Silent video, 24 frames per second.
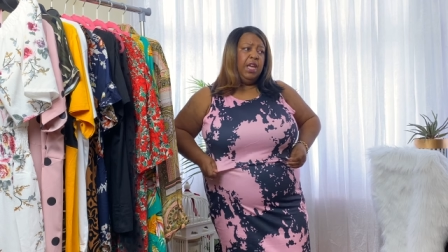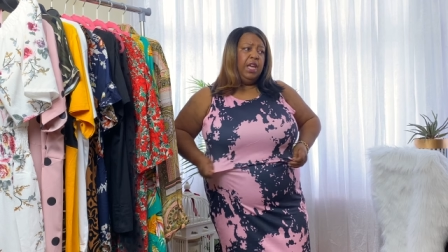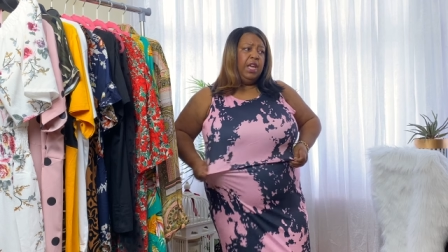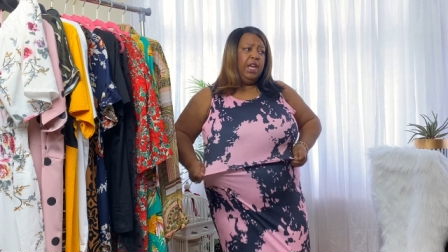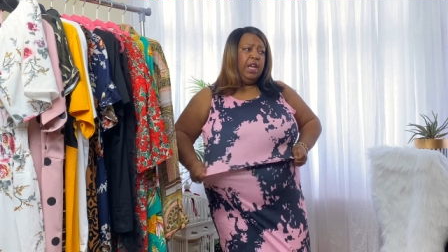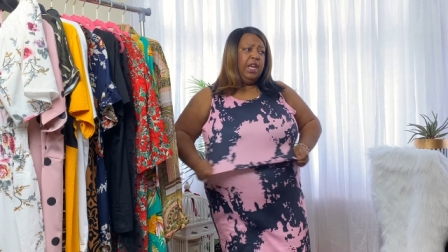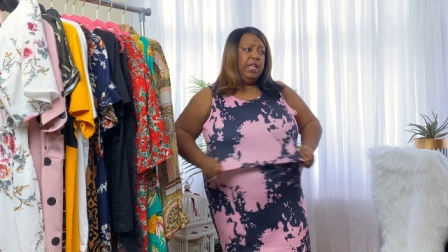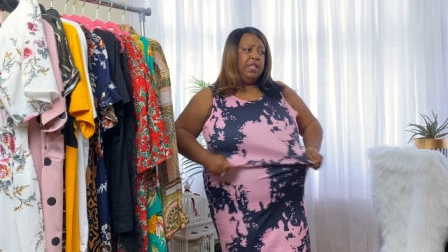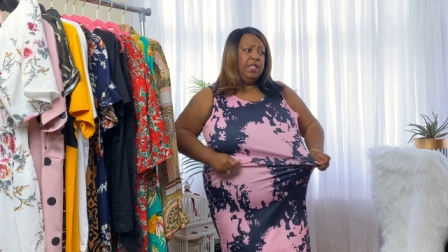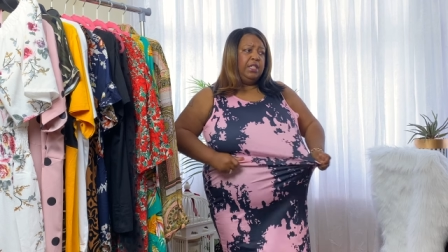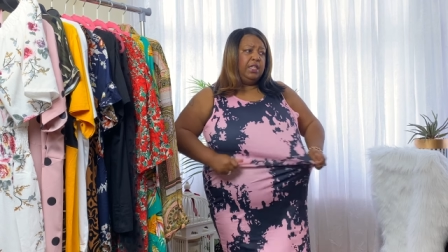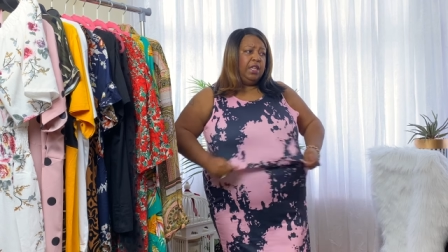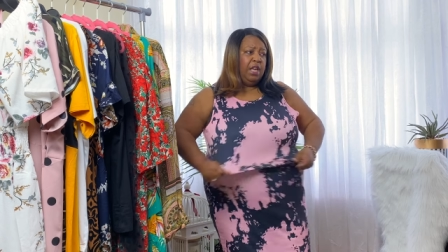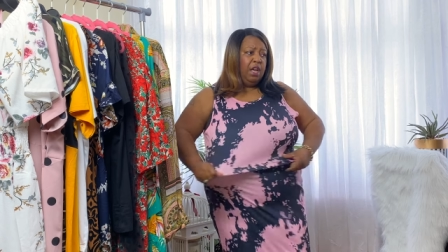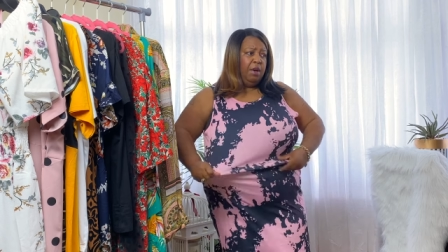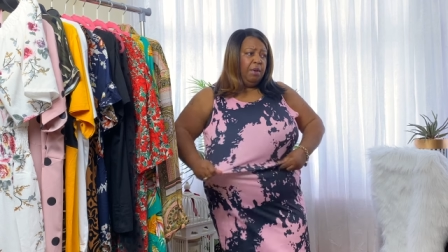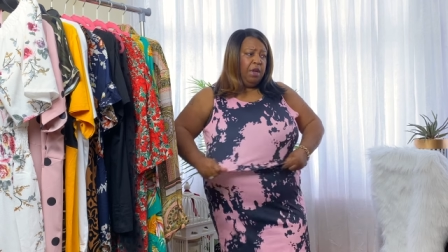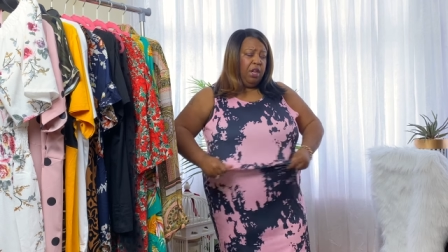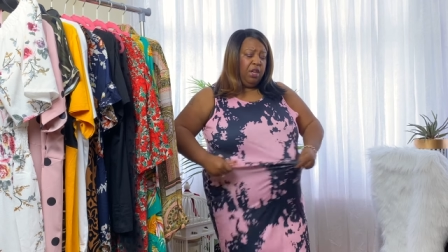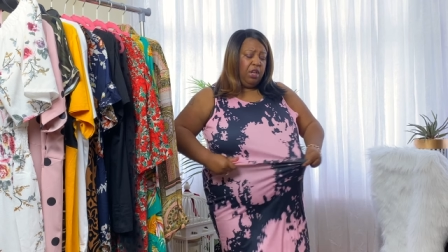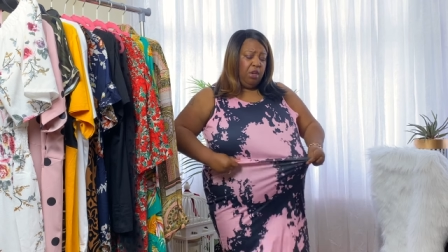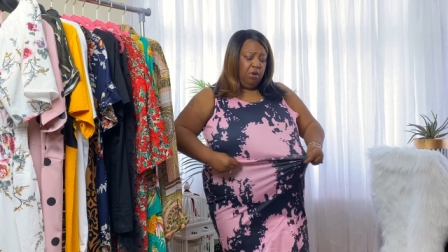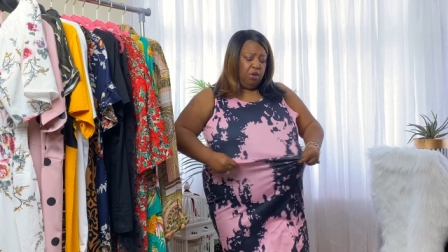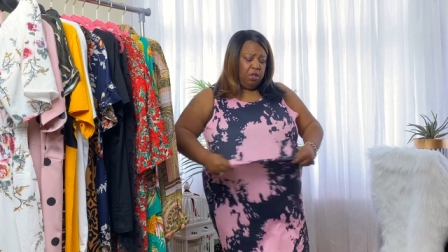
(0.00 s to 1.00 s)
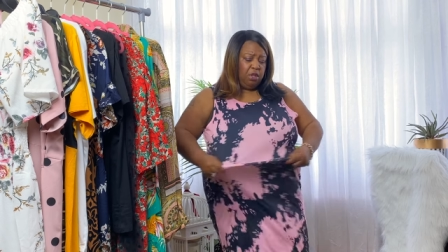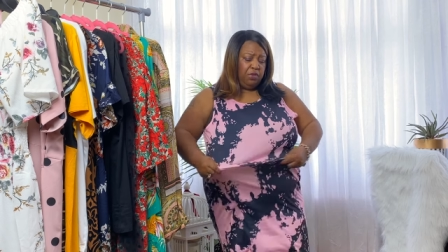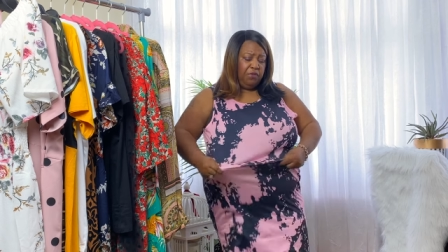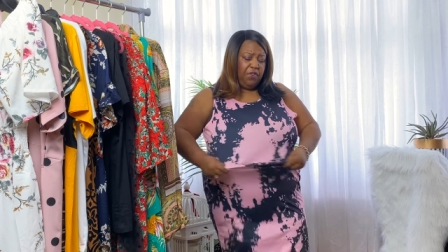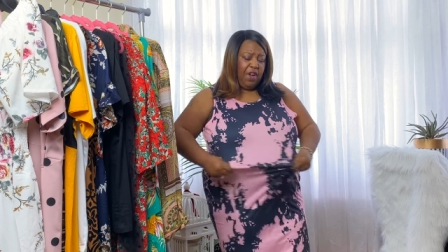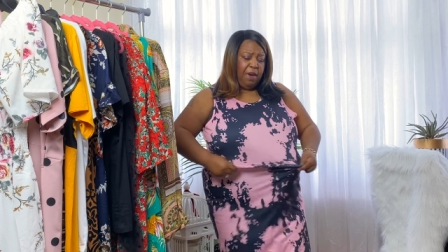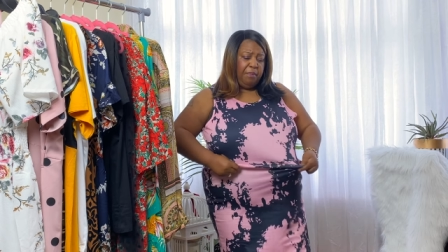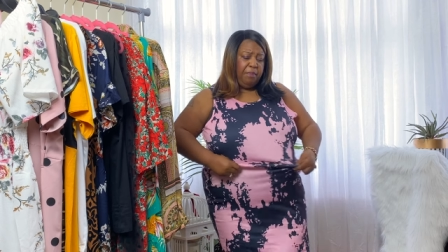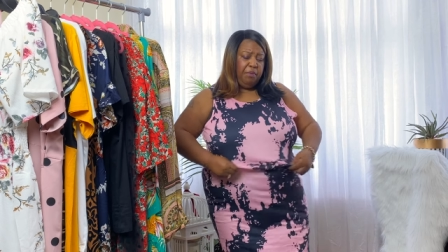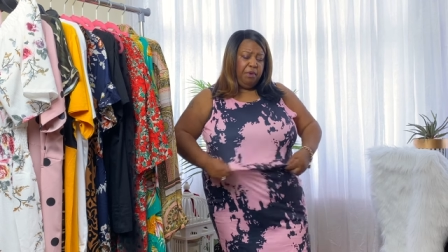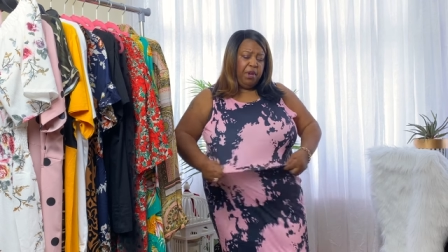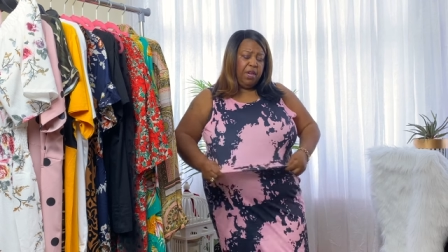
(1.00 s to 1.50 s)
It's a loose
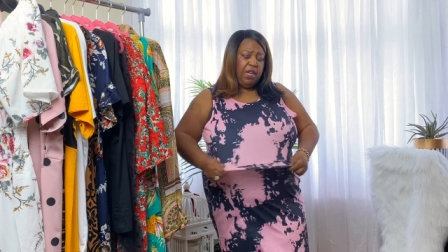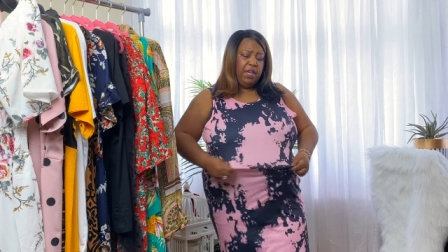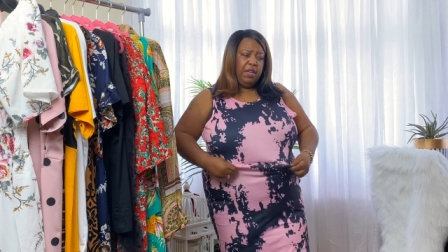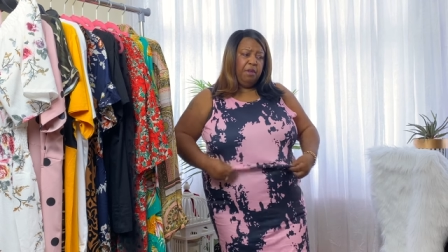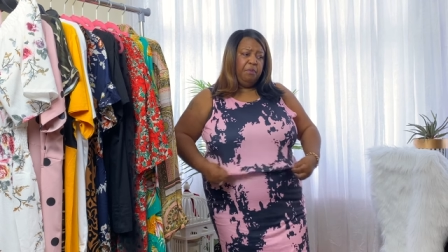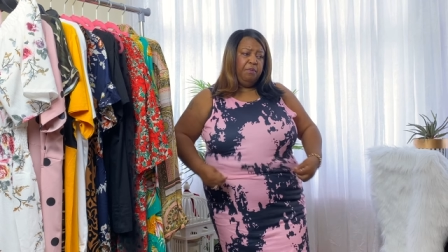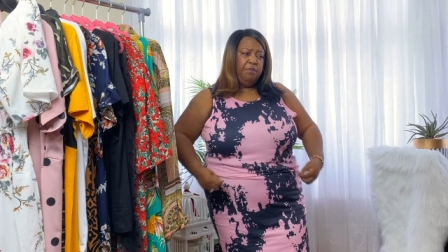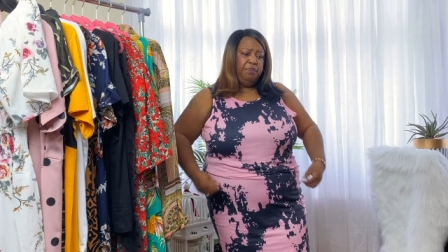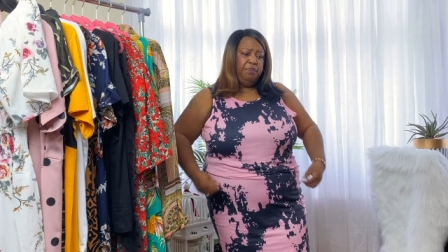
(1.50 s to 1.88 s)
fabric,